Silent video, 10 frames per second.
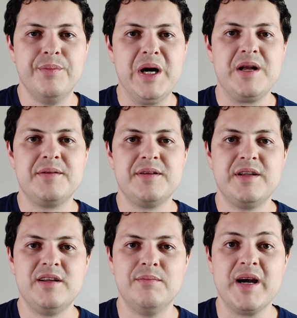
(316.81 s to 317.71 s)
but
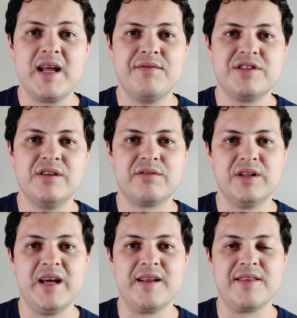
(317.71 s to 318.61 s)
it might have a silver lining